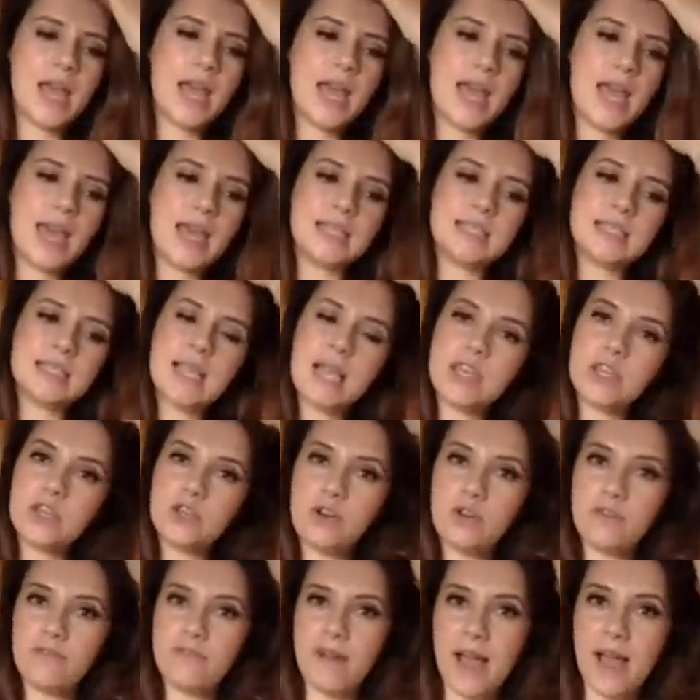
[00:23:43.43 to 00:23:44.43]
It's like
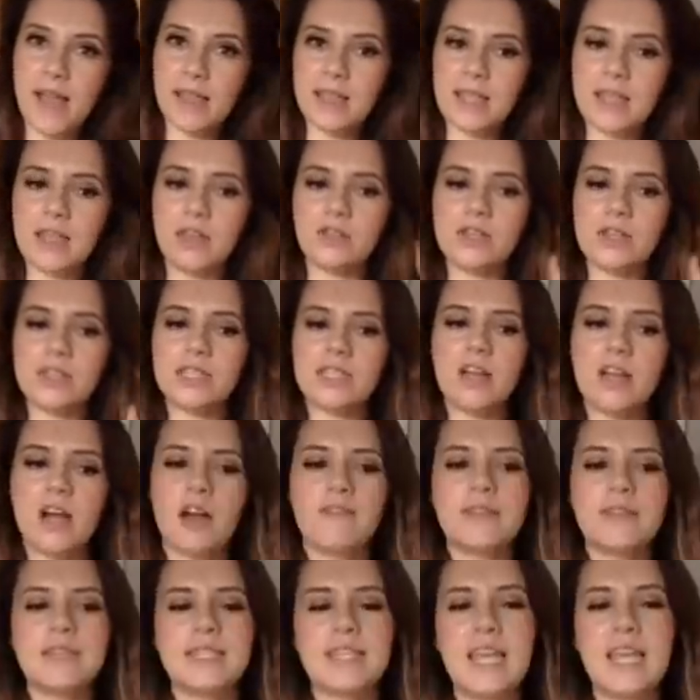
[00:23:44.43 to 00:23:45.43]
you're finally going to
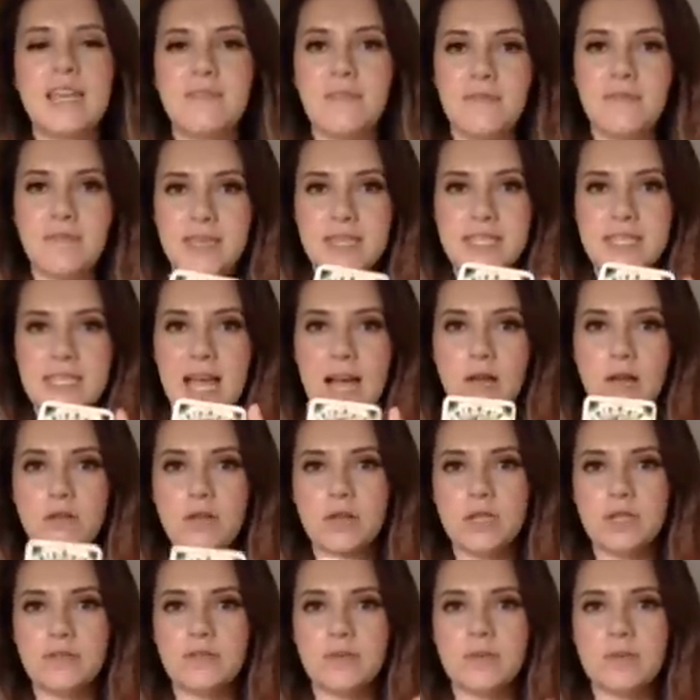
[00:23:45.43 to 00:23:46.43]
start receiving these
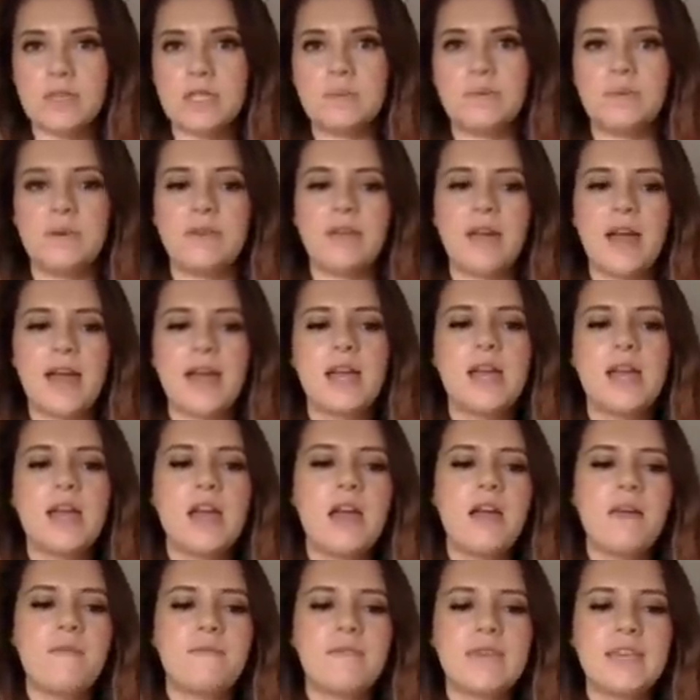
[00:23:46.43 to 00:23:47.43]
downloads from spirit.
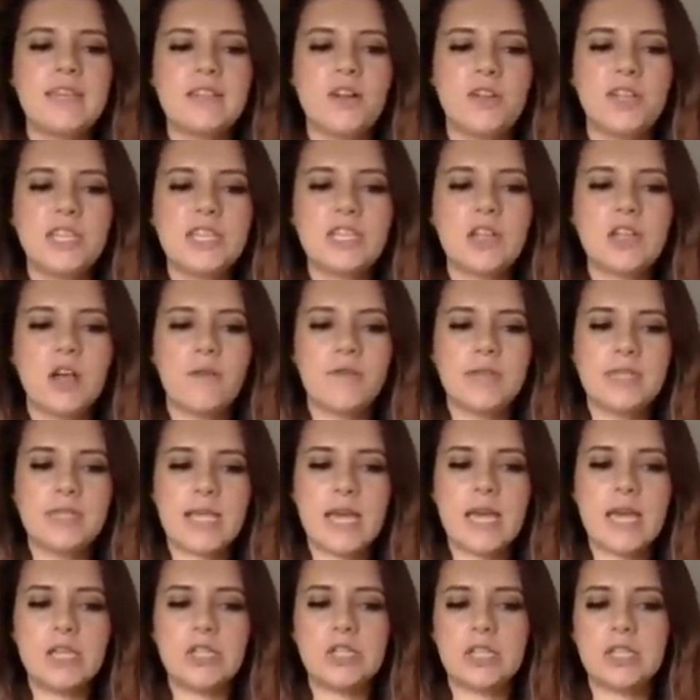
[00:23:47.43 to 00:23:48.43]
These honest
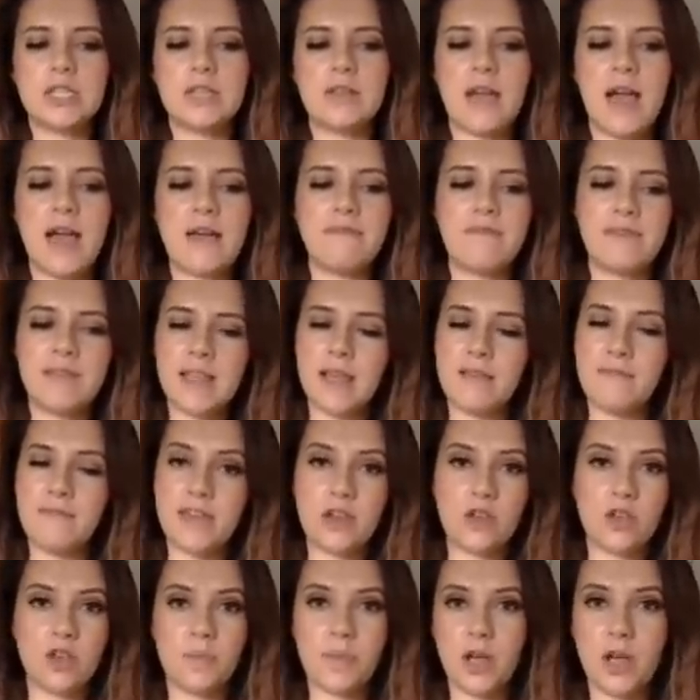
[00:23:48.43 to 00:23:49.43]
conversations, I feel like
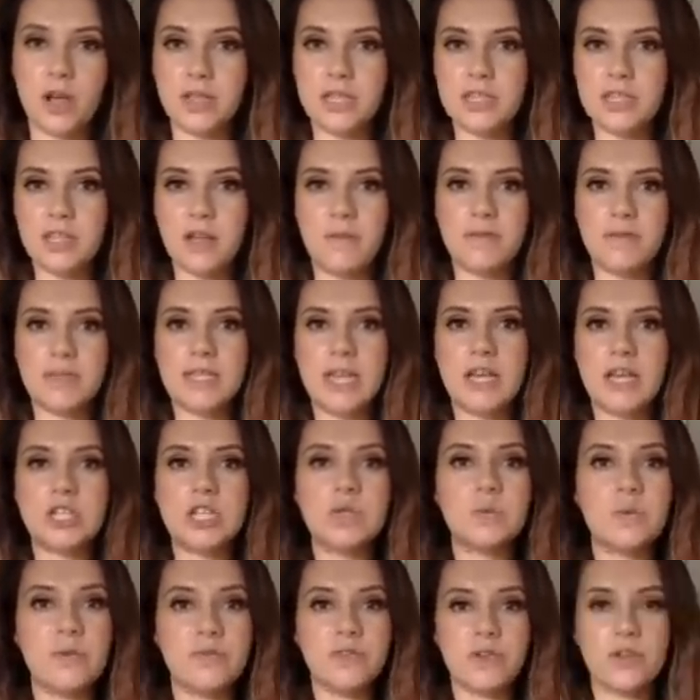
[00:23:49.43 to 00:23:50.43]
they could be honest
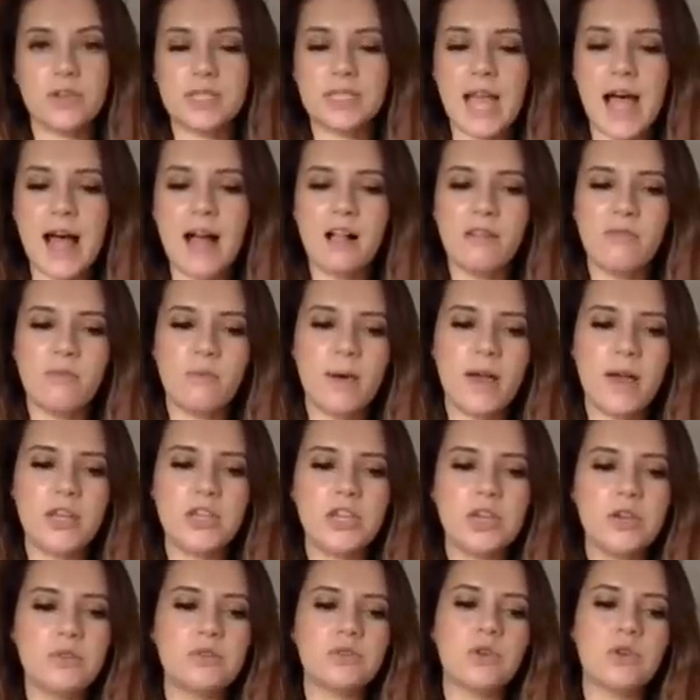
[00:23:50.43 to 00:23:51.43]
conversations with yourself, where
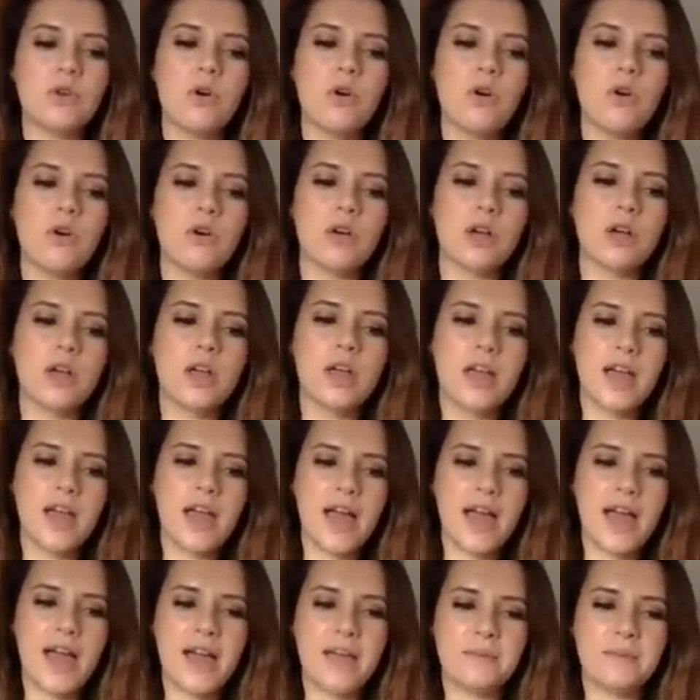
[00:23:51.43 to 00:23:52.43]
you talk
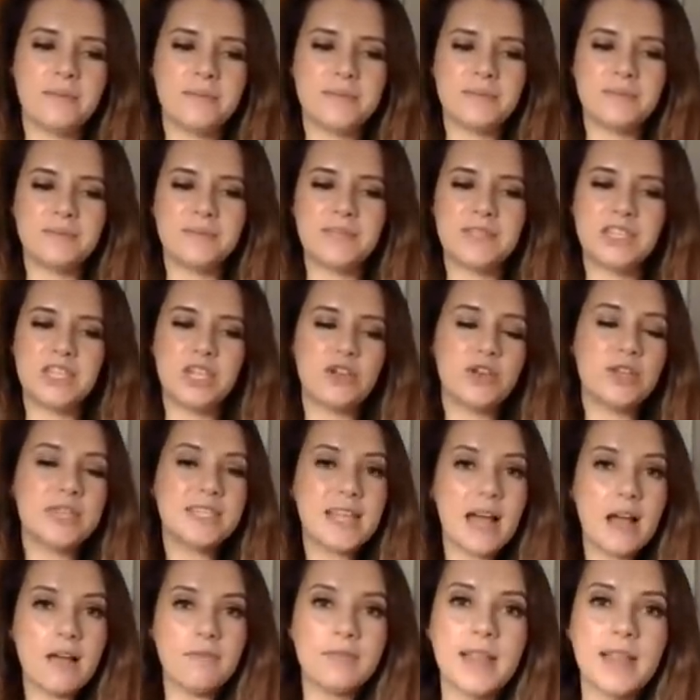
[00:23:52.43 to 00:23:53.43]
to
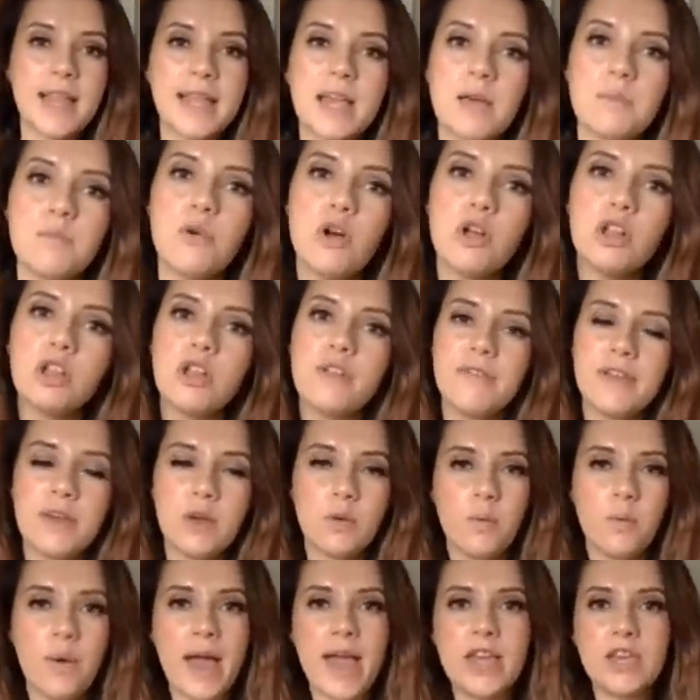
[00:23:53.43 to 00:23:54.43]
yourself in like a more
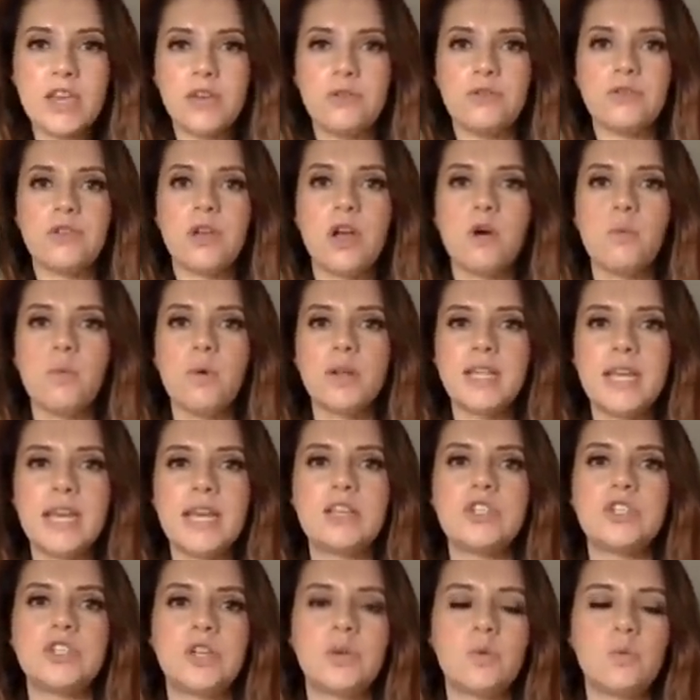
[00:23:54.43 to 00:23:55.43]
loving way. You know what it
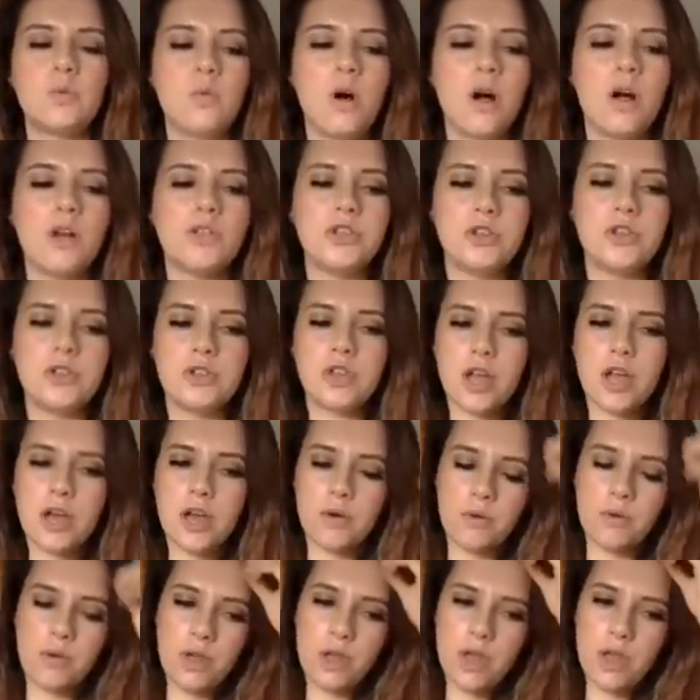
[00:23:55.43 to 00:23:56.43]
is you want. You
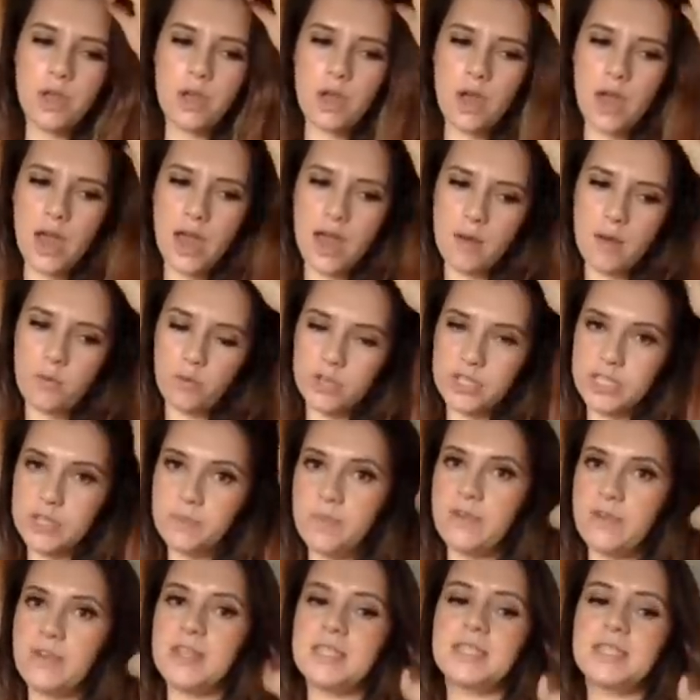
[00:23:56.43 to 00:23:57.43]
know what
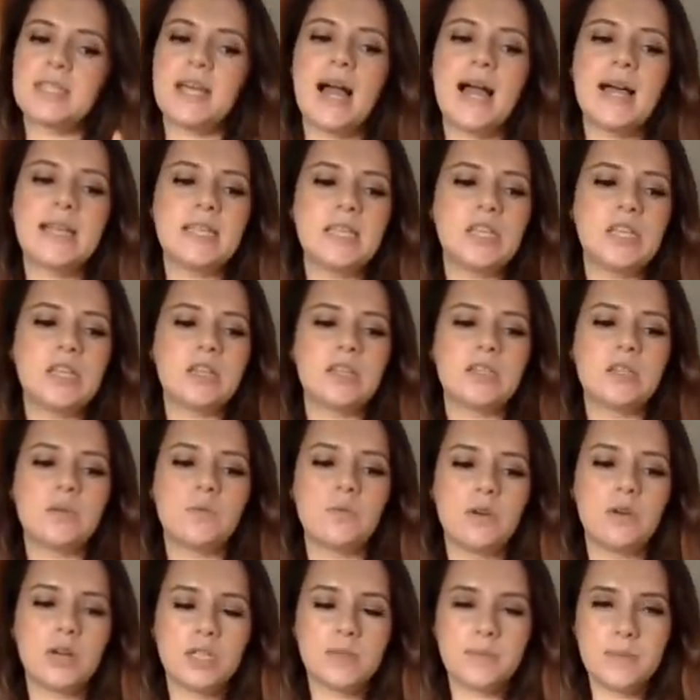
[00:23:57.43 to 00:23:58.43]
spirit's guiding you
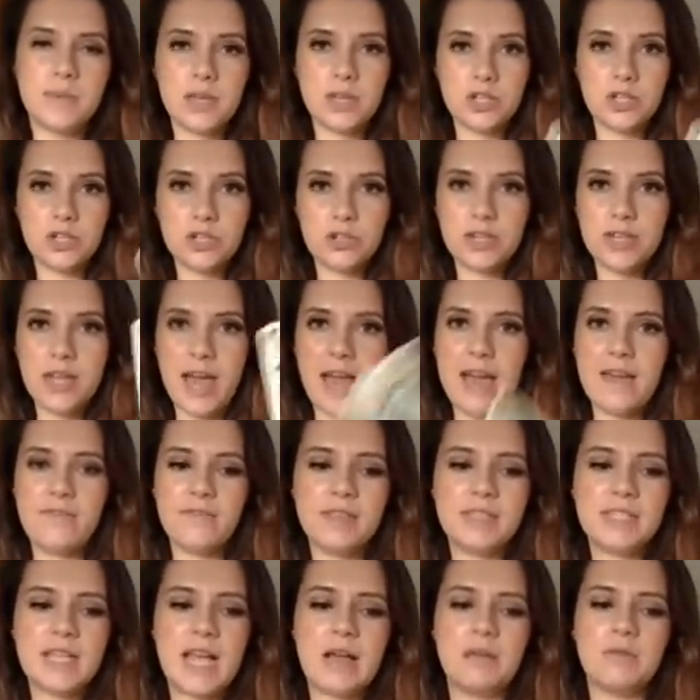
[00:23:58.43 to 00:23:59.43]
towards, because you're getting
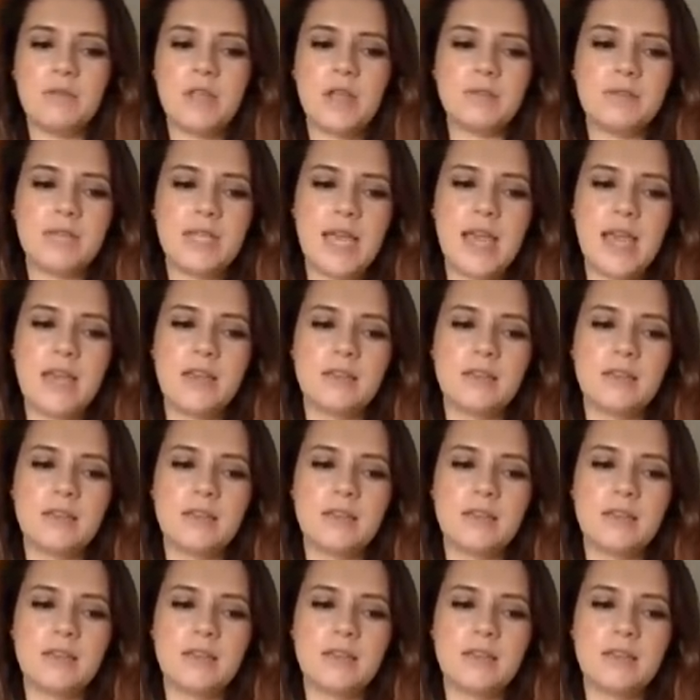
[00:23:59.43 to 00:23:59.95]
the downloads here.